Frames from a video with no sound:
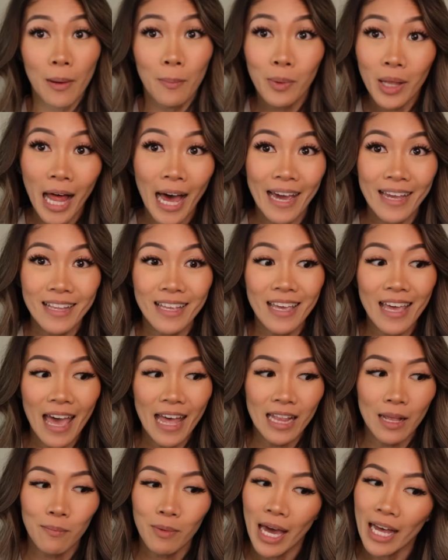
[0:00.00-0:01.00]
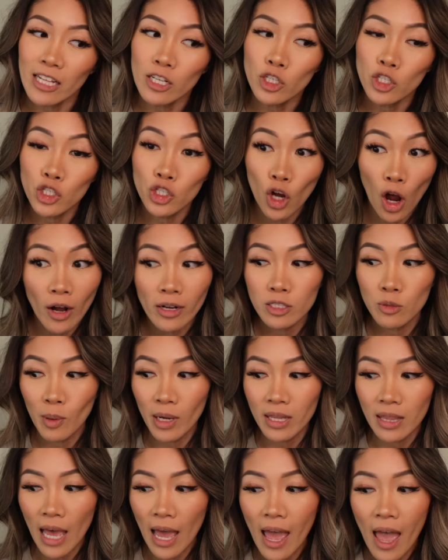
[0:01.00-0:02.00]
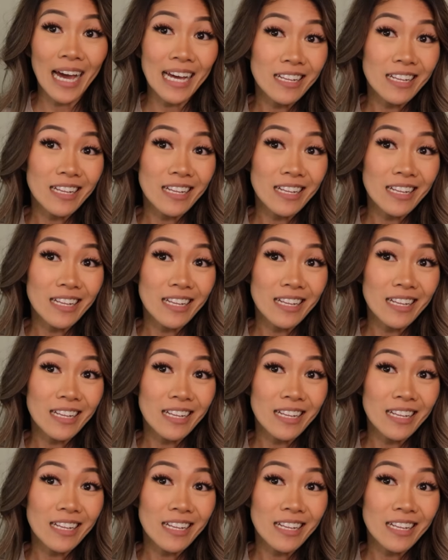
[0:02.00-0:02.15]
applied it, and I'm kind of shocked by that.